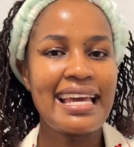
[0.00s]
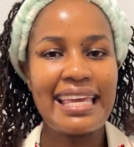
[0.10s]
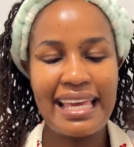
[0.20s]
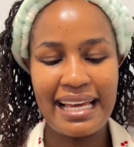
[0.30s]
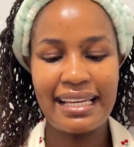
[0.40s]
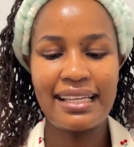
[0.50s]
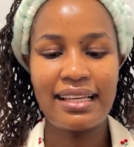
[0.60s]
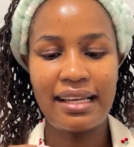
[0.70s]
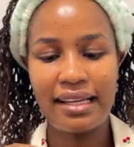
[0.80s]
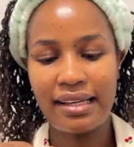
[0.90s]

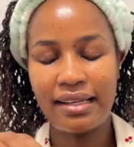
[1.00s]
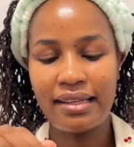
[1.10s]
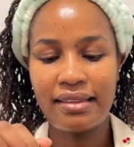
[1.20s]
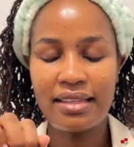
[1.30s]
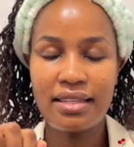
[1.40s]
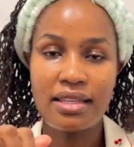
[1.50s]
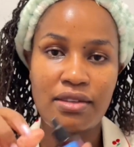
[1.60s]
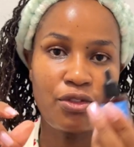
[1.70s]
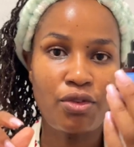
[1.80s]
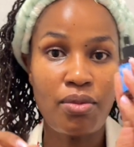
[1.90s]
Yeah, this
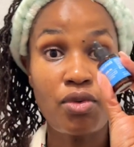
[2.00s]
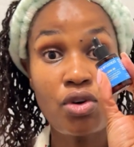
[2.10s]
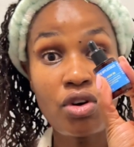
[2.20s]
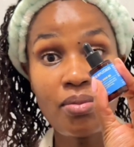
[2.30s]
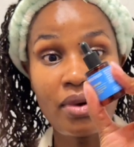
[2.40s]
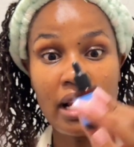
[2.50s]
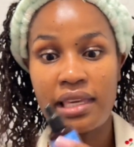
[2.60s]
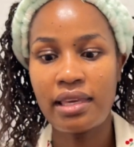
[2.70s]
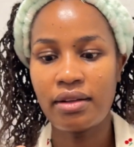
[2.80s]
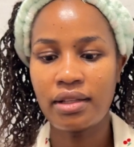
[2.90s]
is from Good
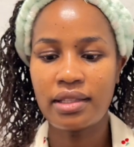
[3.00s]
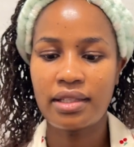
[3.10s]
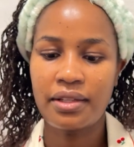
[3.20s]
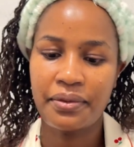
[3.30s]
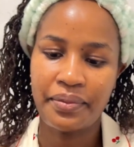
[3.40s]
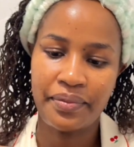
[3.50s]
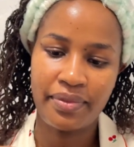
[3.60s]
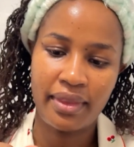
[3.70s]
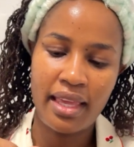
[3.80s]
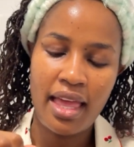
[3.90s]
Molecules.
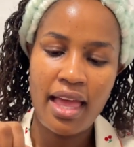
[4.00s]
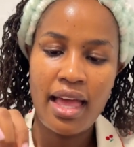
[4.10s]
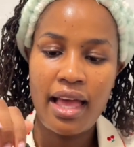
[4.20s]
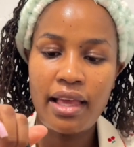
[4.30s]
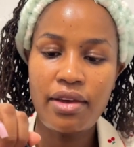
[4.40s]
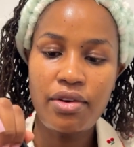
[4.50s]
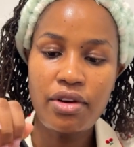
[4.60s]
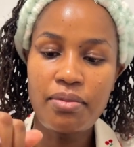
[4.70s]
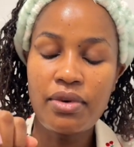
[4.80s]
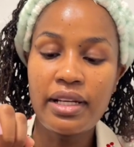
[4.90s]

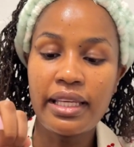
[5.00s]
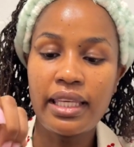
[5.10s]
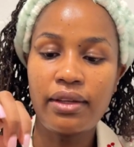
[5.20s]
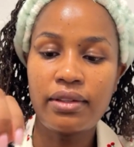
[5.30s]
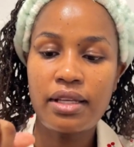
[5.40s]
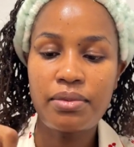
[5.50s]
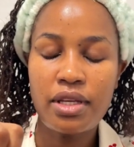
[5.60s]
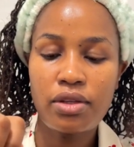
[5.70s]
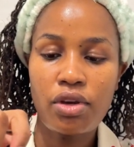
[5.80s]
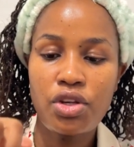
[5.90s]
Good Molecules. I'm
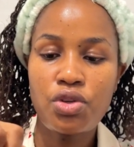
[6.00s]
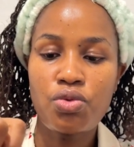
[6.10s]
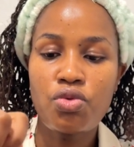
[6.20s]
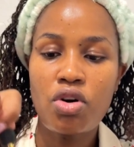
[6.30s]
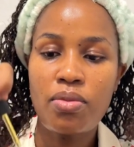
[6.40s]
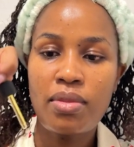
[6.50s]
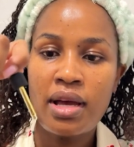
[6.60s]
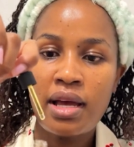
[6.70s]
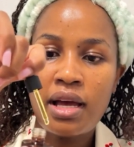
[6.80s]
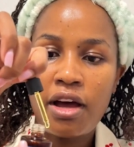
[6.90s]
just going to
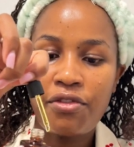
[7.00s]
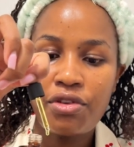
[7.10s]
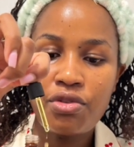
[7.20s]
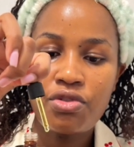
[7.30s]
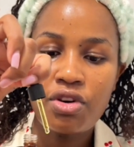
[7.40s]
warm a few